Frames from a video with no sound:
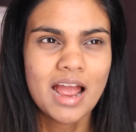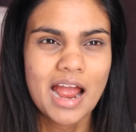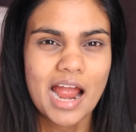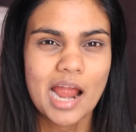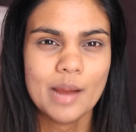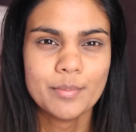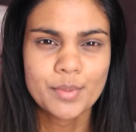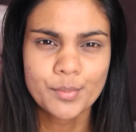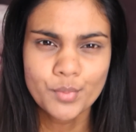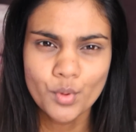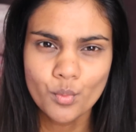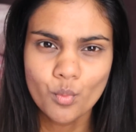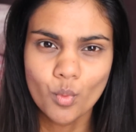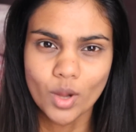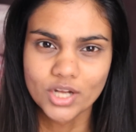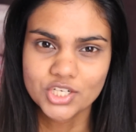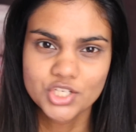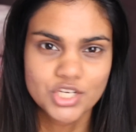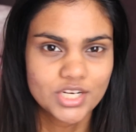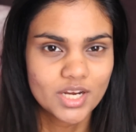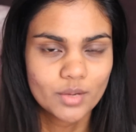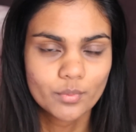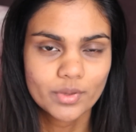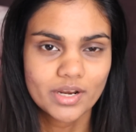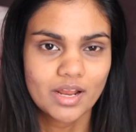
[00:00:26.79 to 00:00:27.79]
I remember
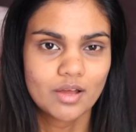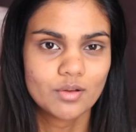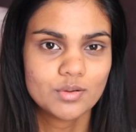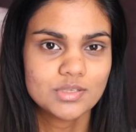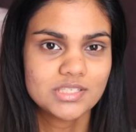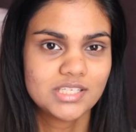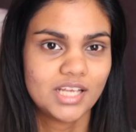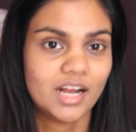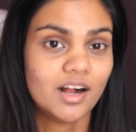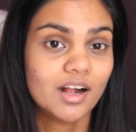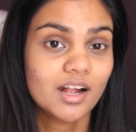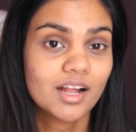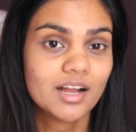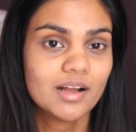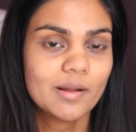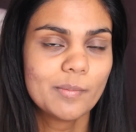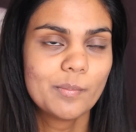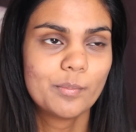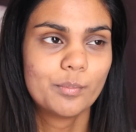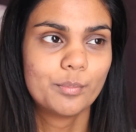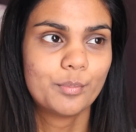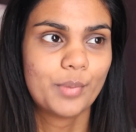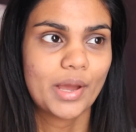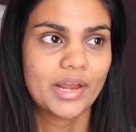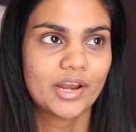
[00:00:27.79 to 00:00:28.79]
watching it when I was younger,
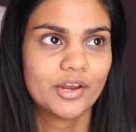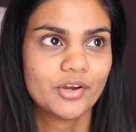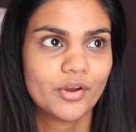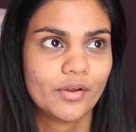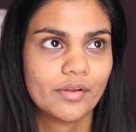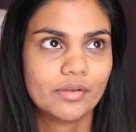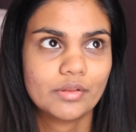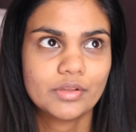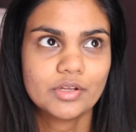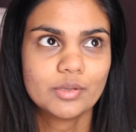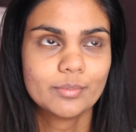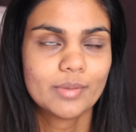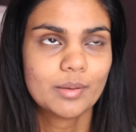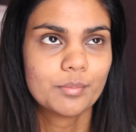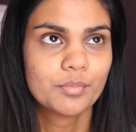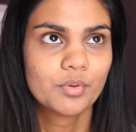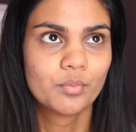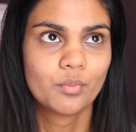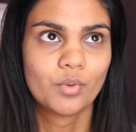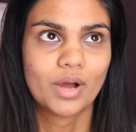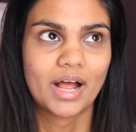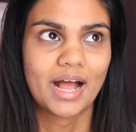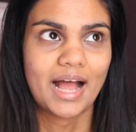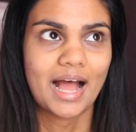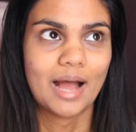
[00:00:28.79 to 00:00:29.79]
but I don't really remember
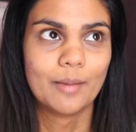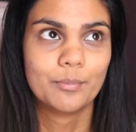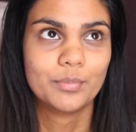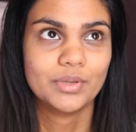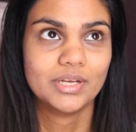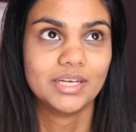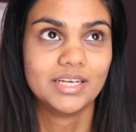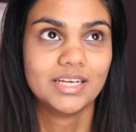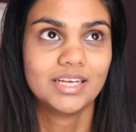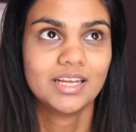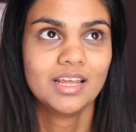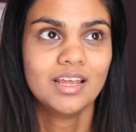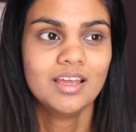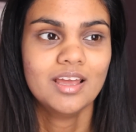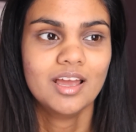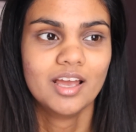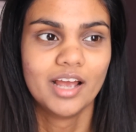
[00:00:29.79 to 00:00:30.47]
what happened.